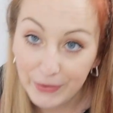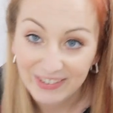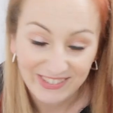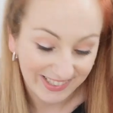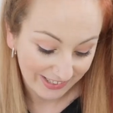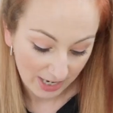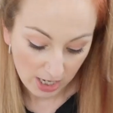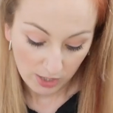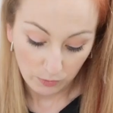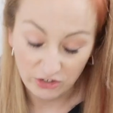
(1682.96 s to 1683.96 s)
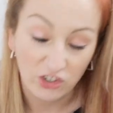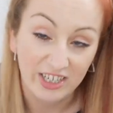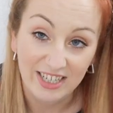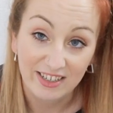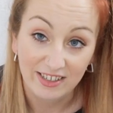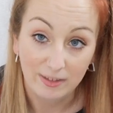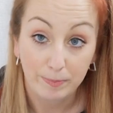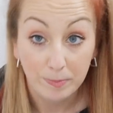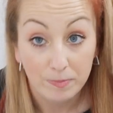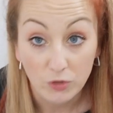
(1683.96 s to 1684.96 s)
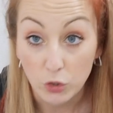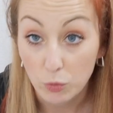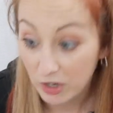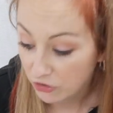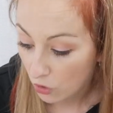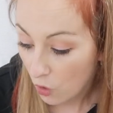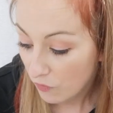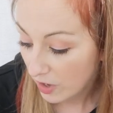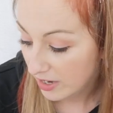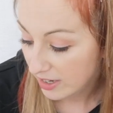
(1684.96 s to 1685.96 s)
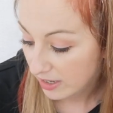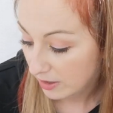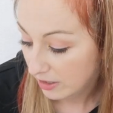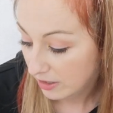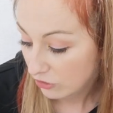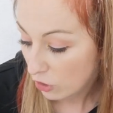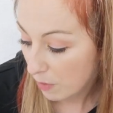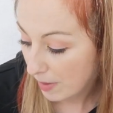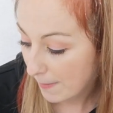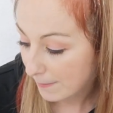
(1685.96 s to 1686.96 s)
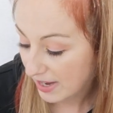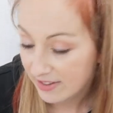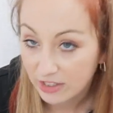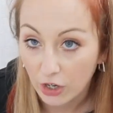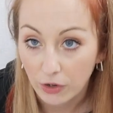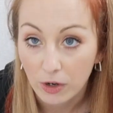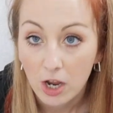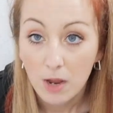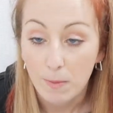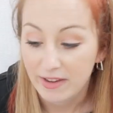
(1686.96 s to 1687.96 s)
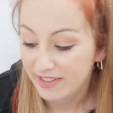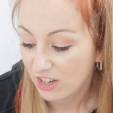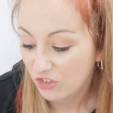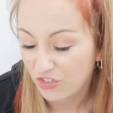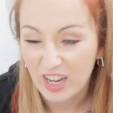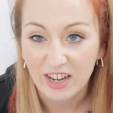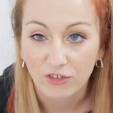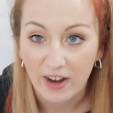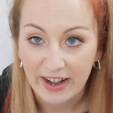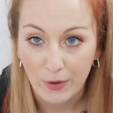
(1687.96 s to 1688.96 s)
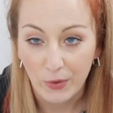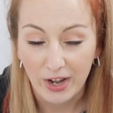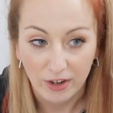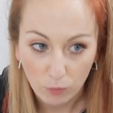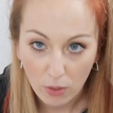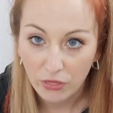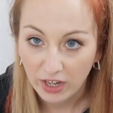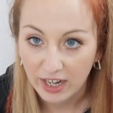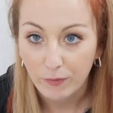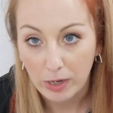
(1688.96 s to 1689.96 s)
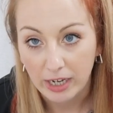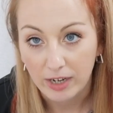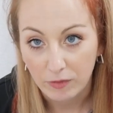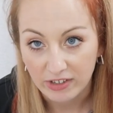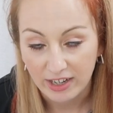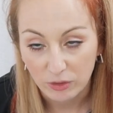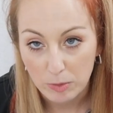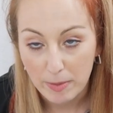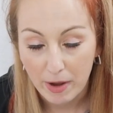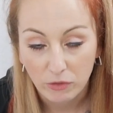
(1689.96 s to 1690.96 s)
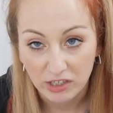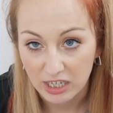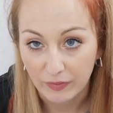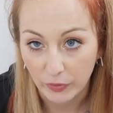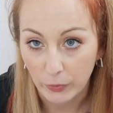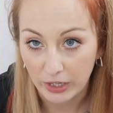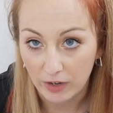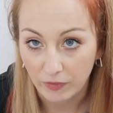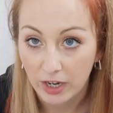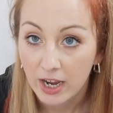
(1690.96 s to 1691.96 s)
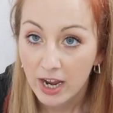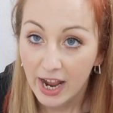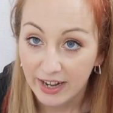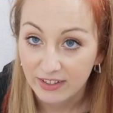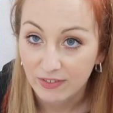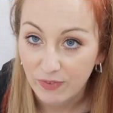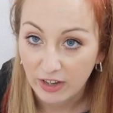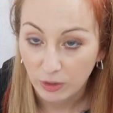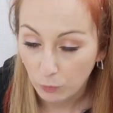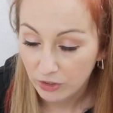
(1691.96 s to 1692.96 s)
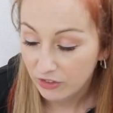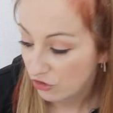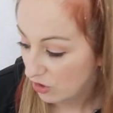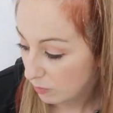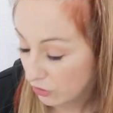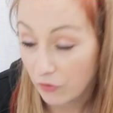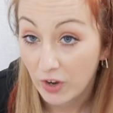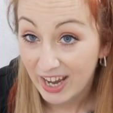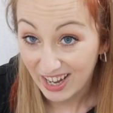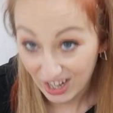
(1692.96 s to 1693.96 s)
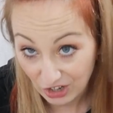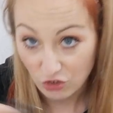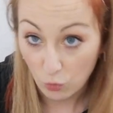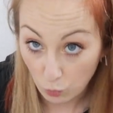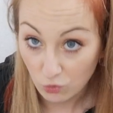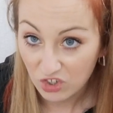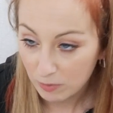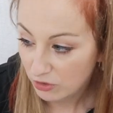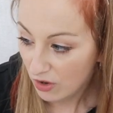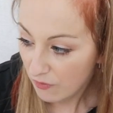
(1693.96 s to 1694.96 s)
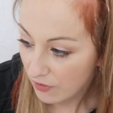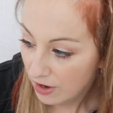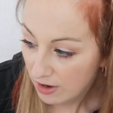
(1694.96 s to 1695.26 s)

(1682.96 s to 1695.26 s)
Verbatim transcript: polishes, which I needed new ones of. The top and base coat my Seche Vite has run out, and there's one thing that really irritates me about it, even though I love it, and it's the fact that once it chips off, it all chips off.